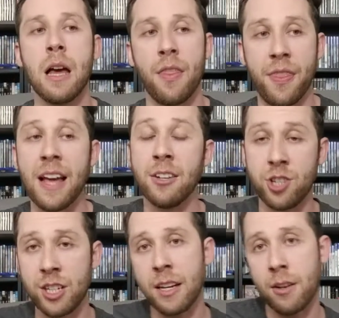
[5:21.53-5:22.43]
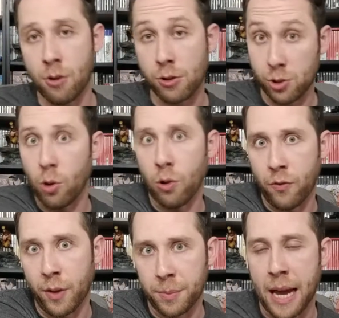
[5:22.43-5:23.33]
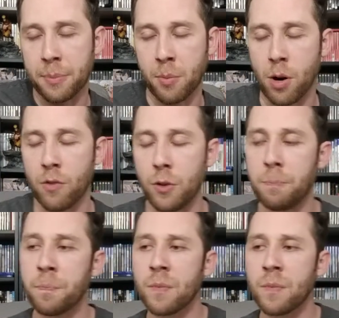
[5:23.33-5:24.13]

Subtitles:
than she did in her solo film, Captain Marvel.